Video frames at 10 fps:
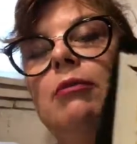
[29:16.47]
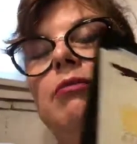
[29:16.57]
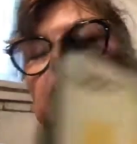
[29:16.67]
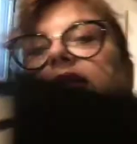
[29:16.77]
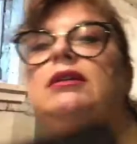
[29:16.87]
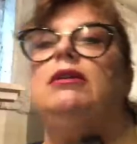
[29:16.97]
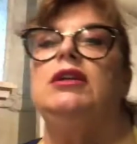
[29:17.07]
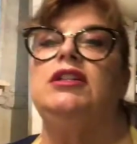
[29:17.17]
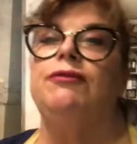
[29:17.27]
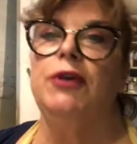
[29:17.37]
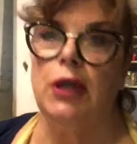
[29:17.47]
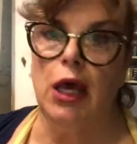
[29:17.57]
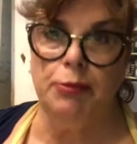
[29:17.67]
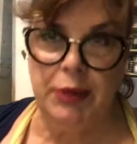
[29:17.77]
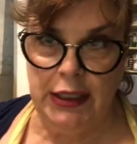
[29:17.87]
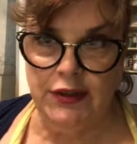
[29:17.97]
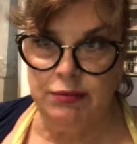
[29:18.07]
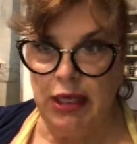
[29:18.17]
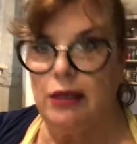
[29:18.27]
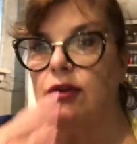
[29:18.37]
But different companies
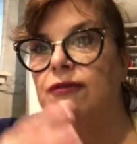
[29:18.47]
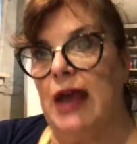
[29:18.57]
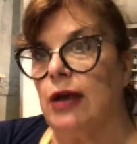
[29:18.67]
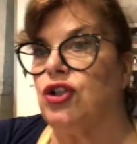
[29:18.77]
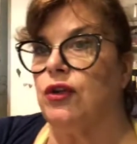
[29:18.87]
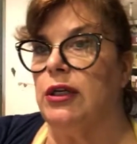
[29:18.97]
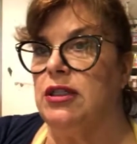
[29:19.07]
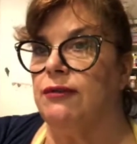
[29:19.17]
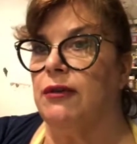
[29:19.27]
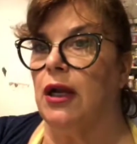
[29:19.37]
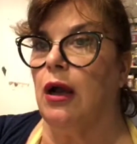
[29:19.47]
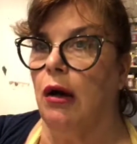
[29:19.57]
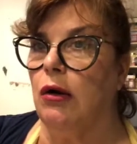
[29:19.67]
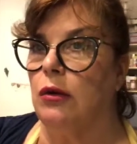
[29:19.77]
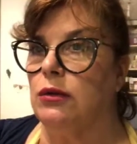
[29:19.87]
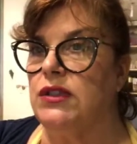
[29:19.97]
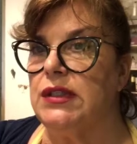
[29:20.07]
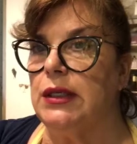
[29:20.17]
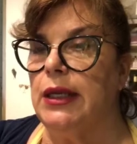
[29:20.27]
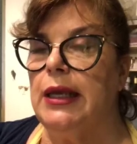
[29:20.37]
manufacturing different golds,